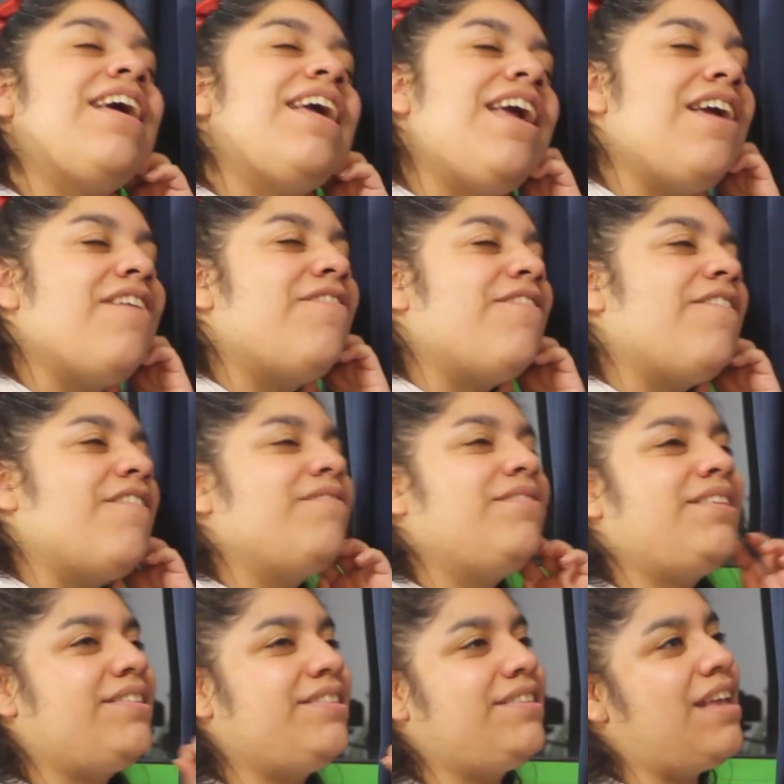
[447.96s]
even
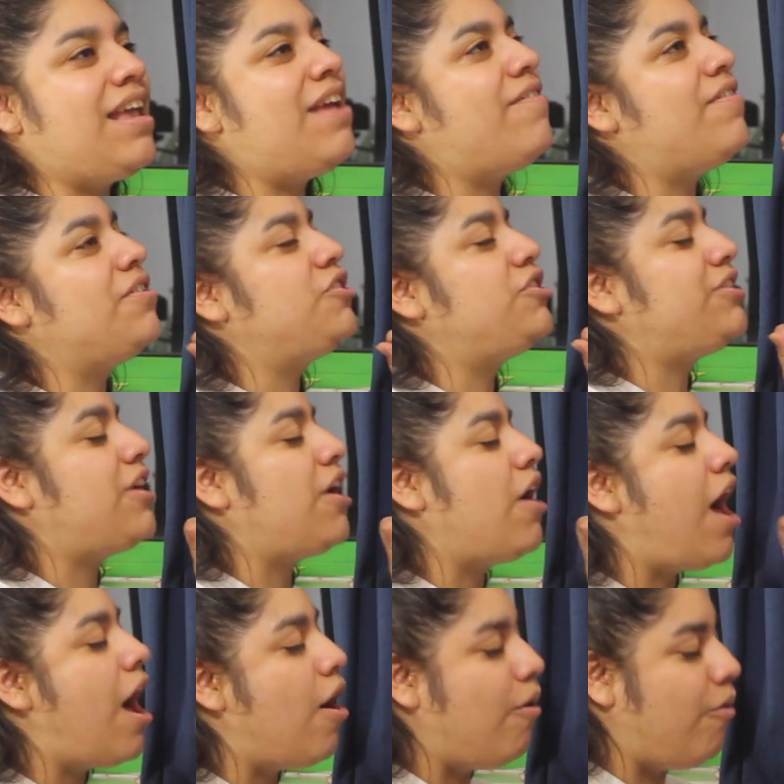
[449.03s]
Stephen
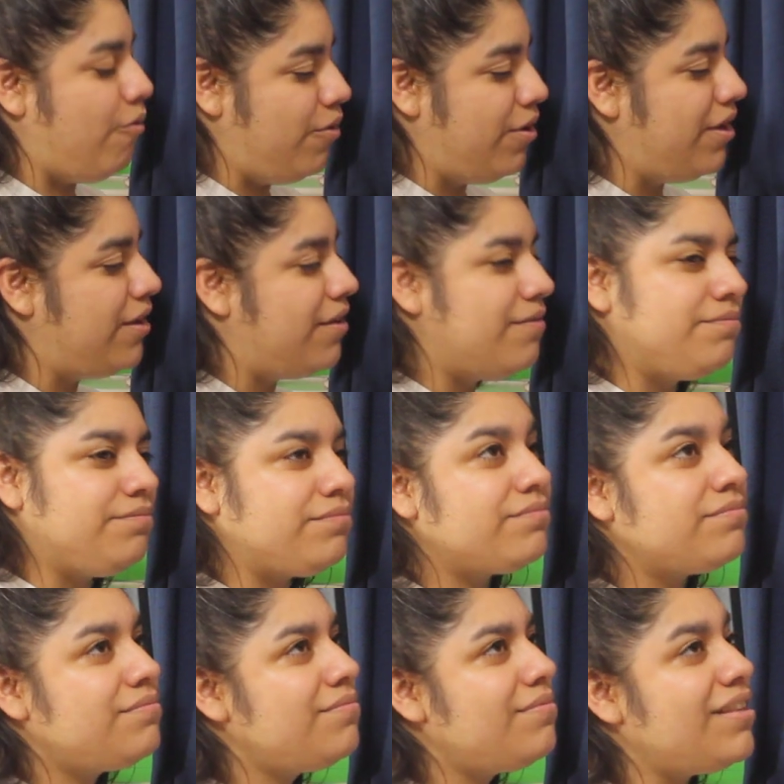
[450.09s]
Chow.
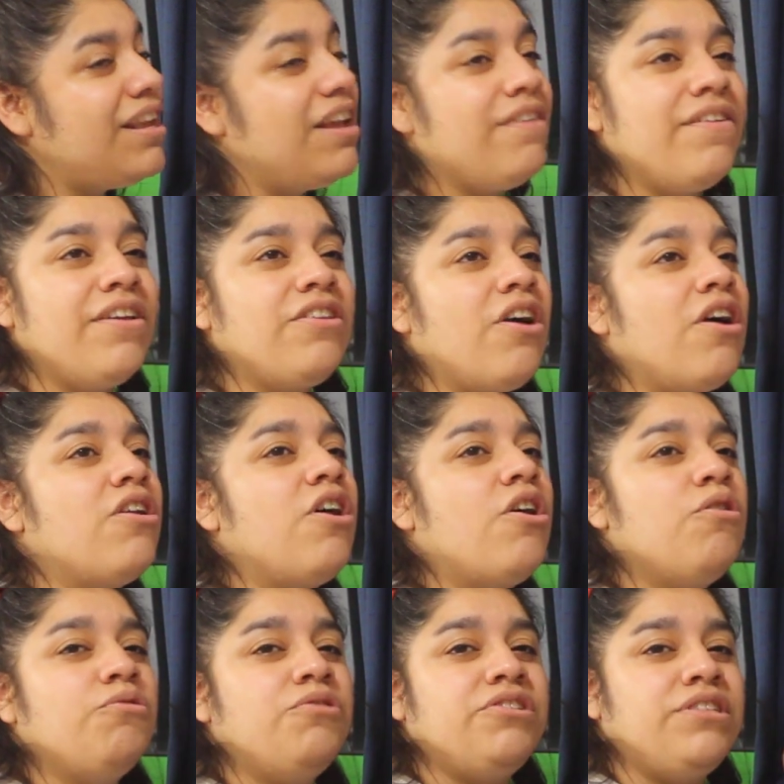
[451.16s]
If you don't
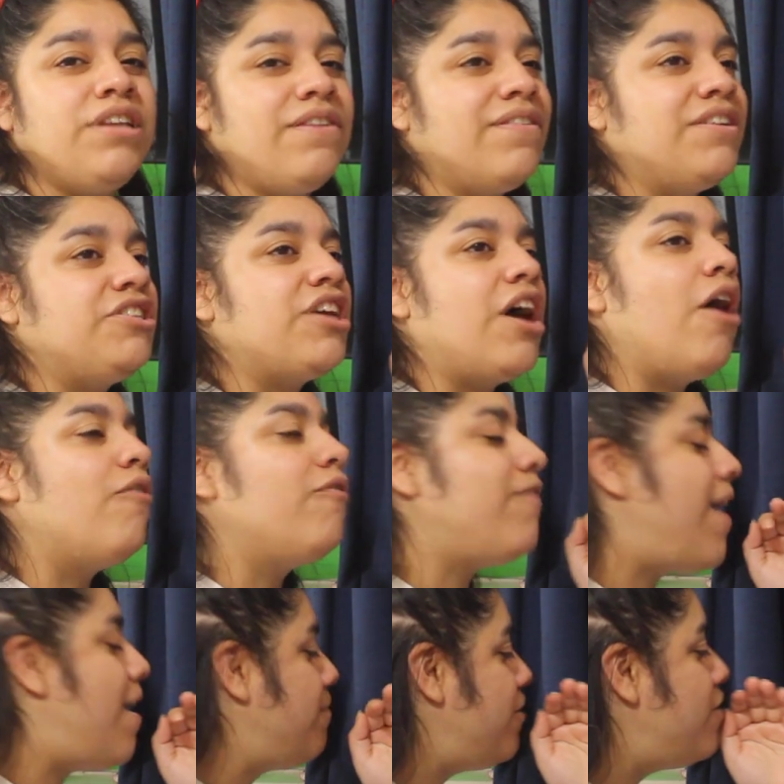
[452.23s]
know who Stephen Chow,
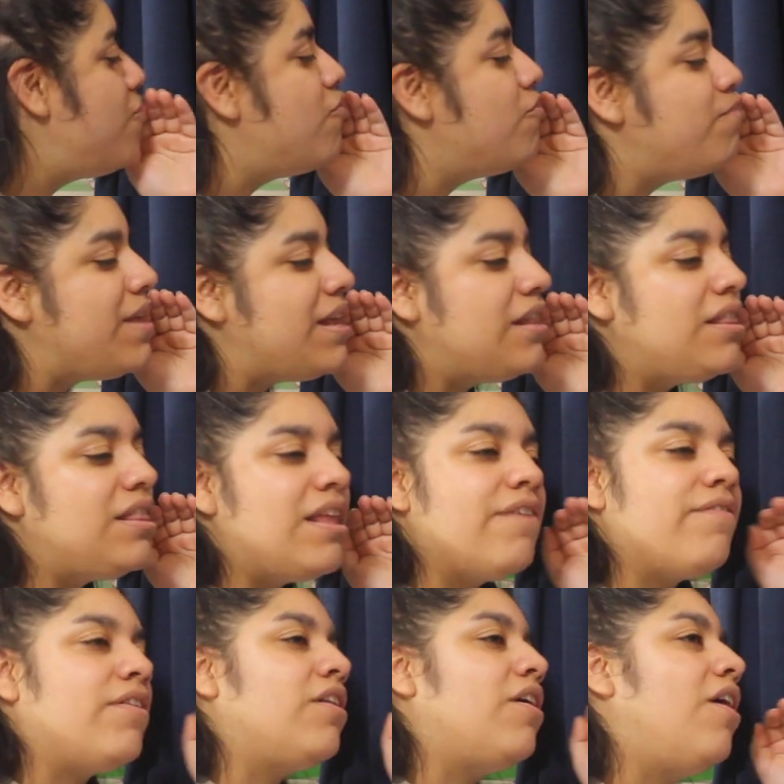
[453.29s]
fam, you would be
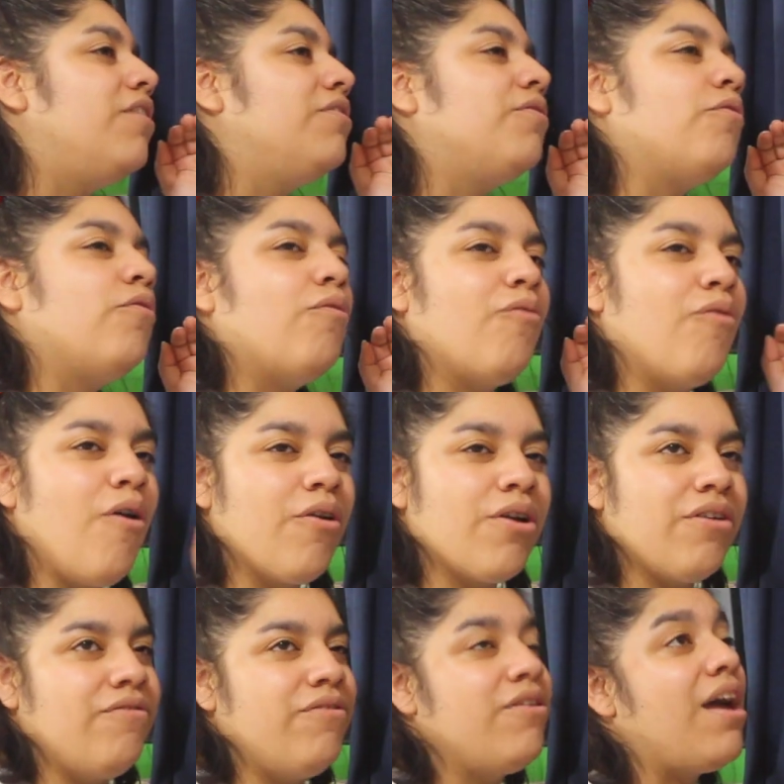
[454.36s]
living under a
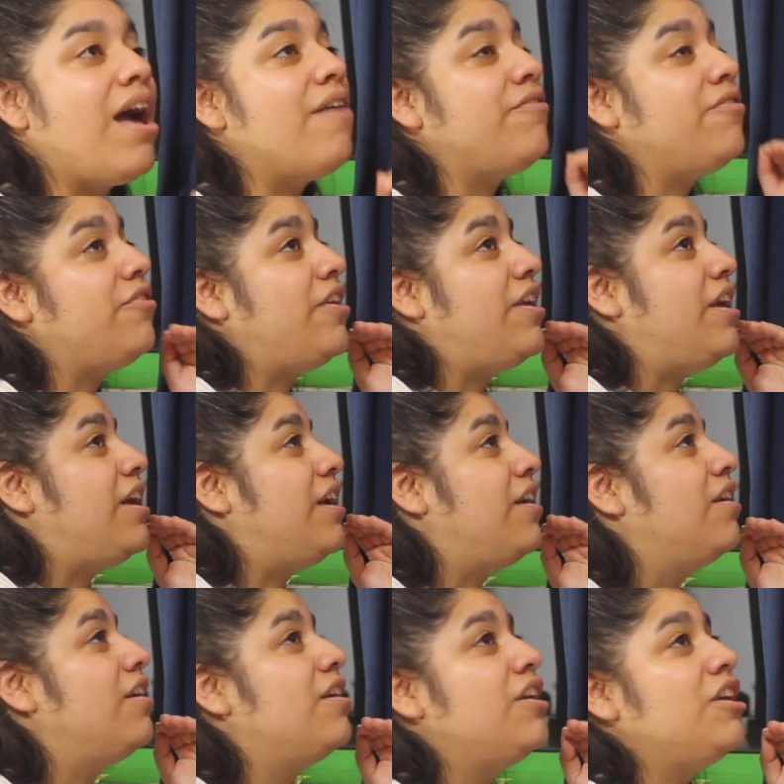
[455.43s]
rock. If you have
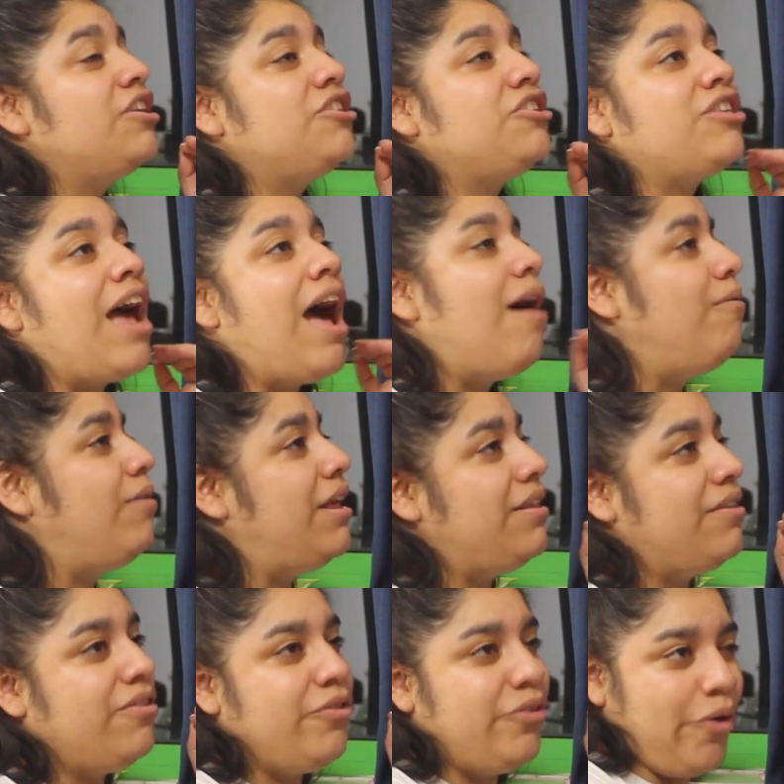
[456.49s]
seen
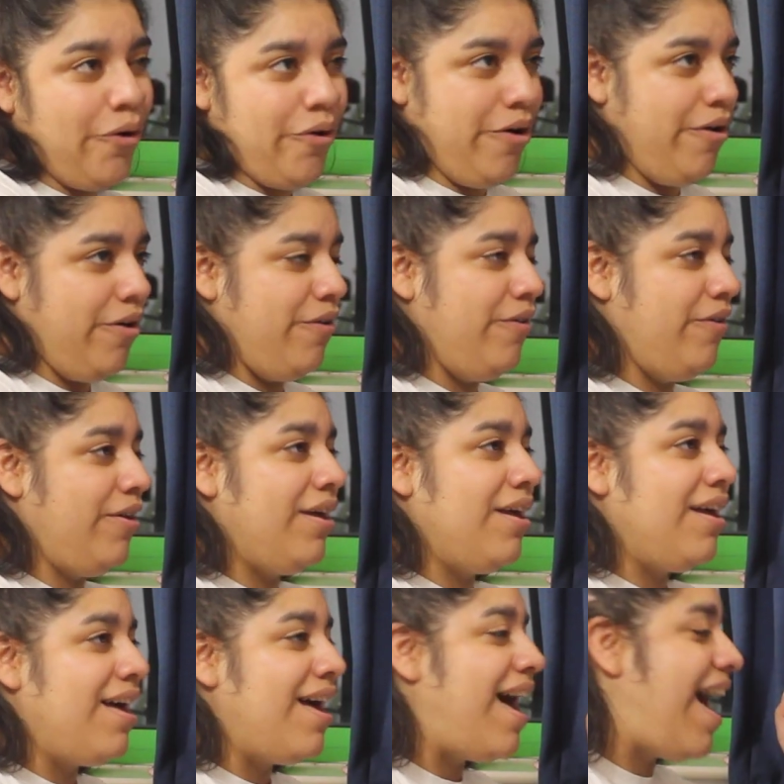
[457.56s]
Shaolin Soccer
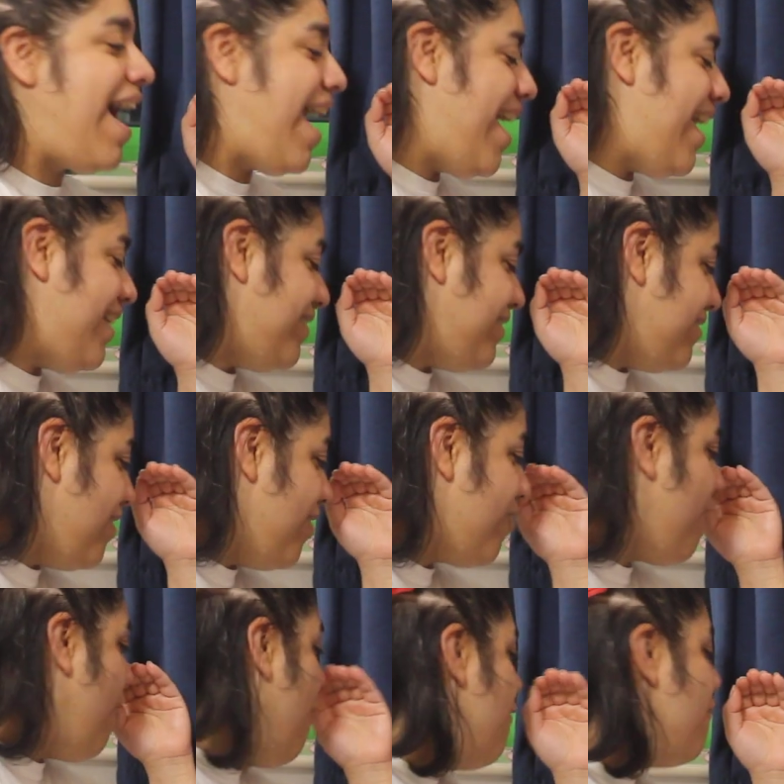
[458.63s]
and
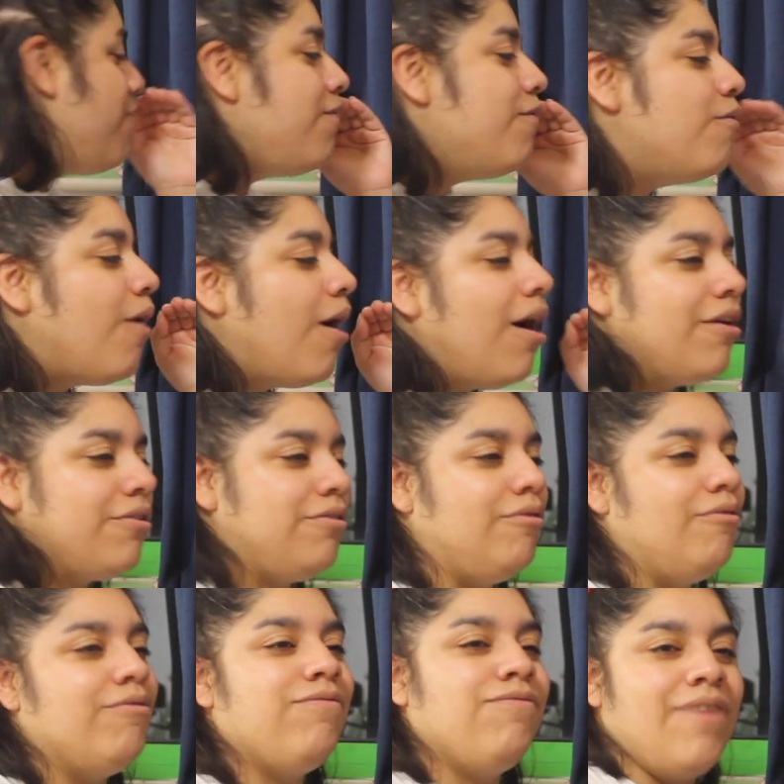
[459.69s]
Kung Fu
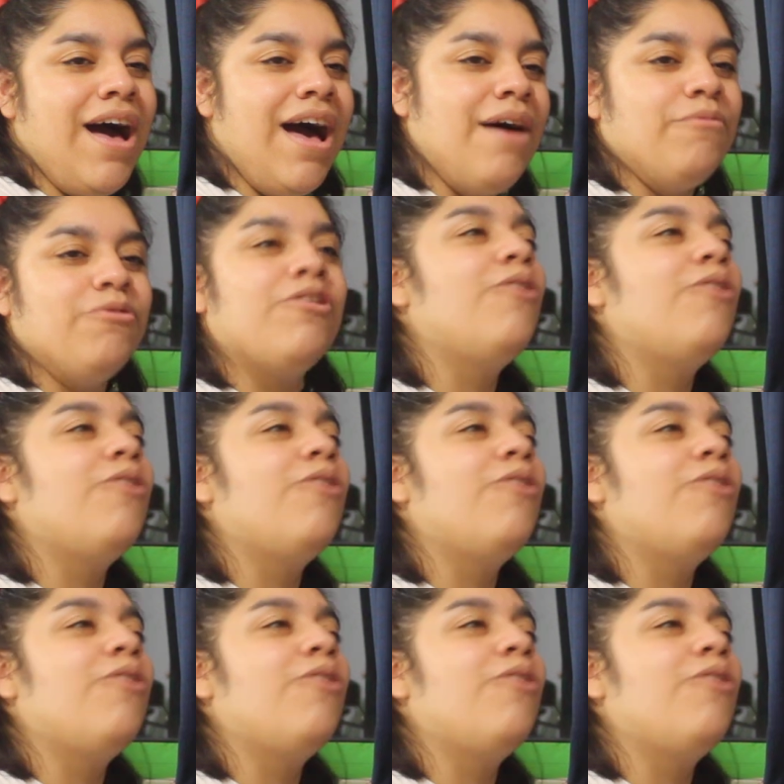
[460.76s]
Hustle, fam,